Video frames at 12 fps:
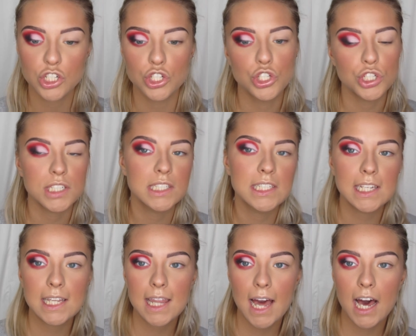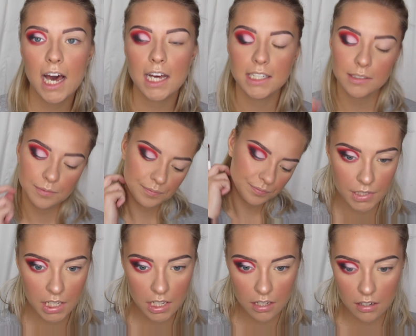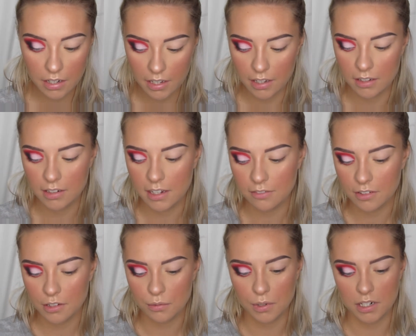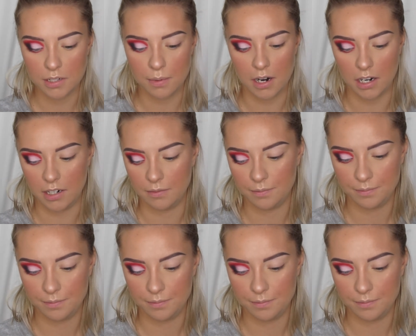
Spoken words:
just like that. Okay, now for the worst part.